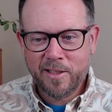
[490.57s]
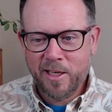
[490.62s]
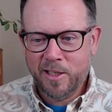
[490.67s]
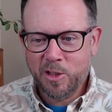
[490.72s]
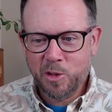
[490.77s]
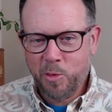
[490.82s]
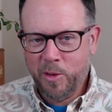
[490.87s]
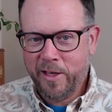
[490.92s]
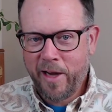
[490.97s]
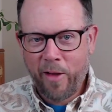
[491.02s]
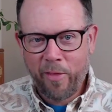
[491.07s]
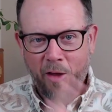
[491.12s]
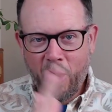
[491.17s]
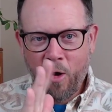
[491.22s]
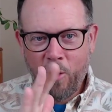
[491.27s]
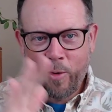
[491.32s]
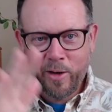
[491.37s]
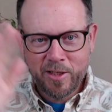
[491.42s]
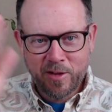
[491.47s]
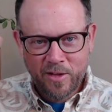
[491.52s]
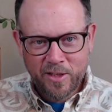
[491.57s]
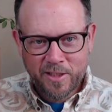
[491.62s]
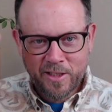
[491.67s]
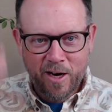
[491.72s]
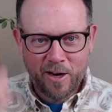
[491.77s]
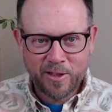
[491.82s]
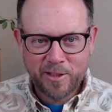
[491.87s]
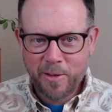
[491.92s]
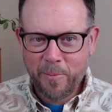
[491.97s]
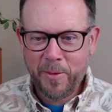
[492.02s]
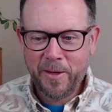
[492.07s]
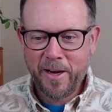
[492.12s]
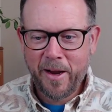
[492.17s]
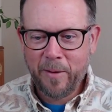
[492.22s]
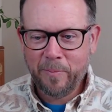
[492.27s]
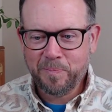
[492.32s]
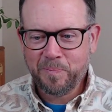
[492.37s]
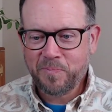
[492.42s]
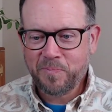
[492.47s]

I just went down the hallway to the stairs, up and down.